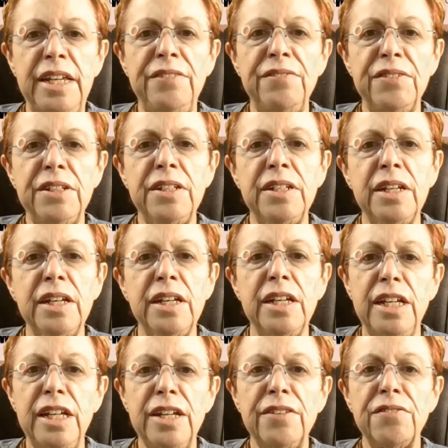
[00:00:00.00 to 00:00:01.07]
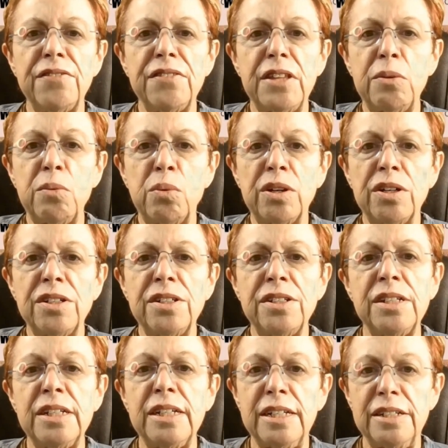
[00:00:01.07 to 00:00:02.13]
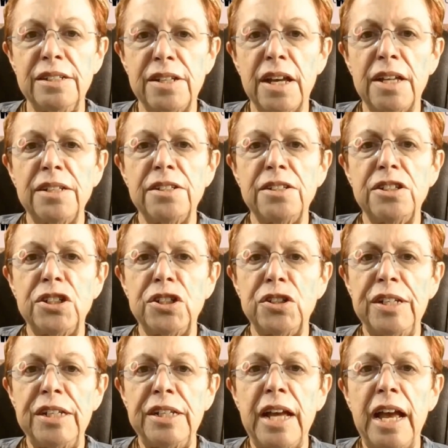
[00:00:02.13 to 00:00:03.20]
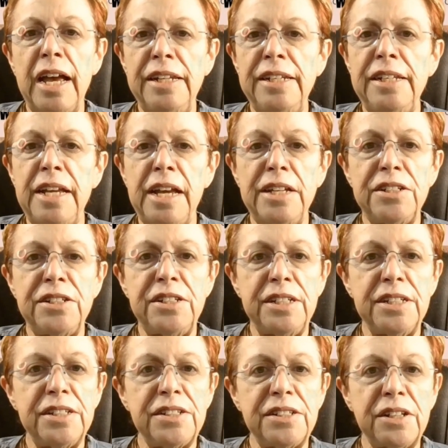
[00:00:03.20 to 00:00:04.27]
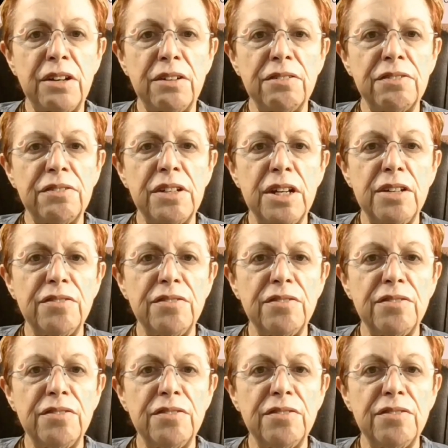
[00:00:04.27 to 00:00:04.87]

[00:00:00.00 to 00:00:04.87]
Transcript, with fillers: even if they weren't intended to treat ADHD itself.